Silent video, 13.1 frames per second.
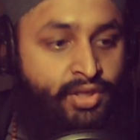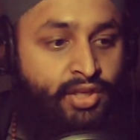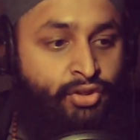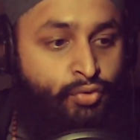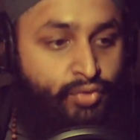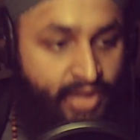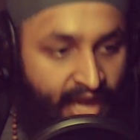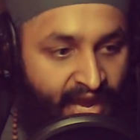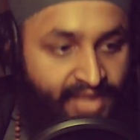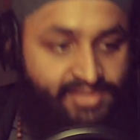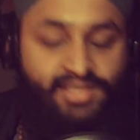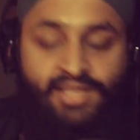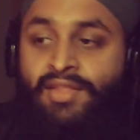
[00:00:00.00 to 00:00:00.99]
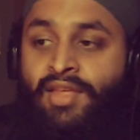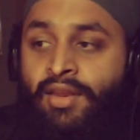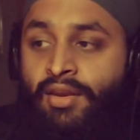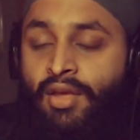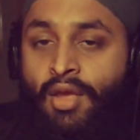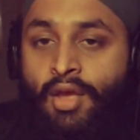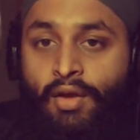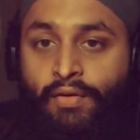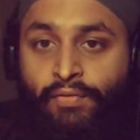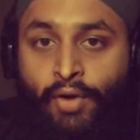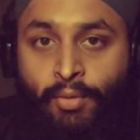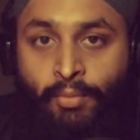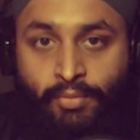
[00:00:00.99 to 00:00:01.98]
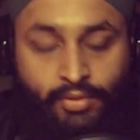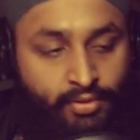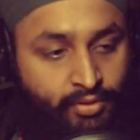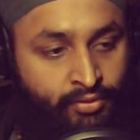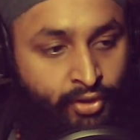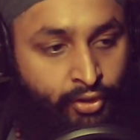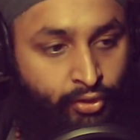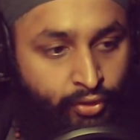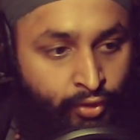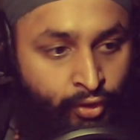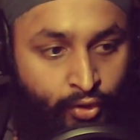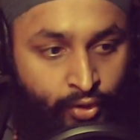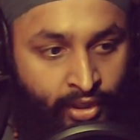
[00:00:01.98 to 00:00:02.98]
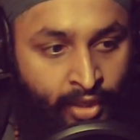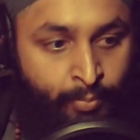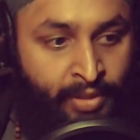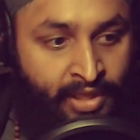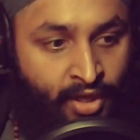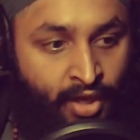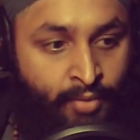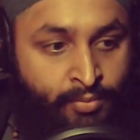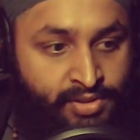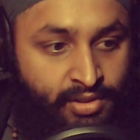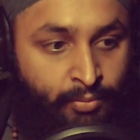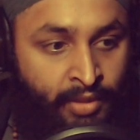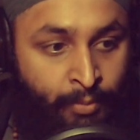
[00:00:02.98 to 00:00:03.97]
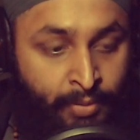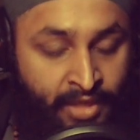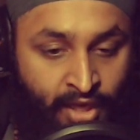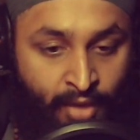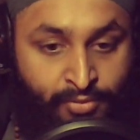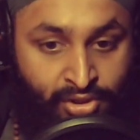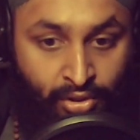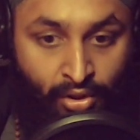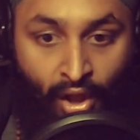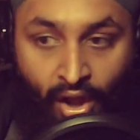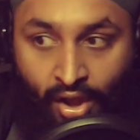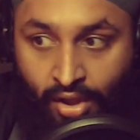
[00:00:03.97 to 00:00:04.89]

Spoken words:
test, and then from the theory it becomes law.